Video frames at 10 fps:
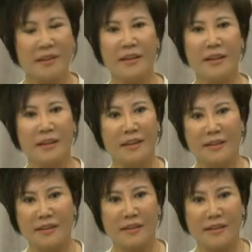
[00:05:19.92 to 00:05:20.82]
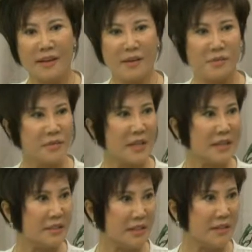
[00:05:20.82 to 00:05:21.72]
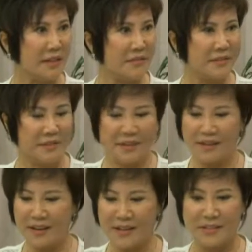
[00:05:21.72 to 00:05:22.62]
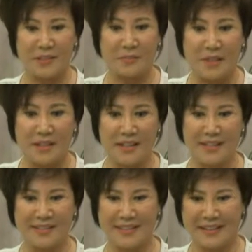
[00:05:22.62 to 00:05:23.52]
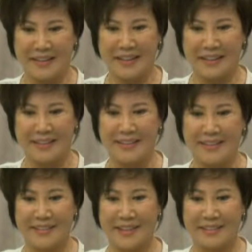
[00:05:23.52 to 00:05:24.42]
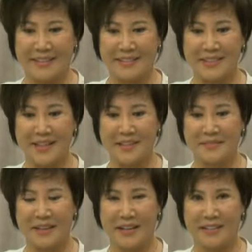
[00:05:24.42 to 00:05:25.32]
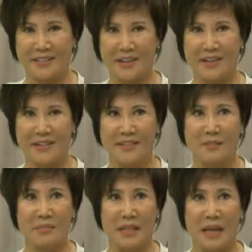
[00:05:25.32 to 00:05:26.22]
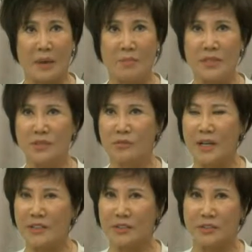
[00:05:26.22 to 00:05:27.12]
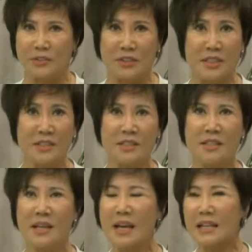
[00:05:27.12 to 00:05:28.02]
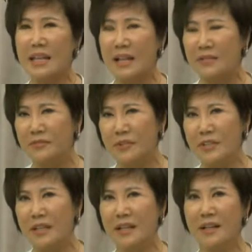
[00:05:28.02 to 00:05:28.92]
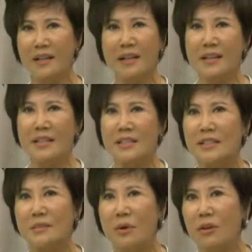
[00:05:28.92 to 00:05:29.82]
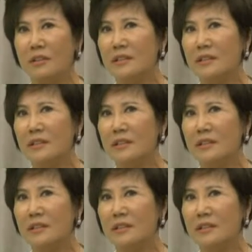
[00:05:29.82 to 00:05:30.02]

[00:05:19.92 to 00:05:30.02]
and I was gutsy enough, I submitted it. And then at the time, I saw that Minneapolis, Washington, D.C., California, there's a small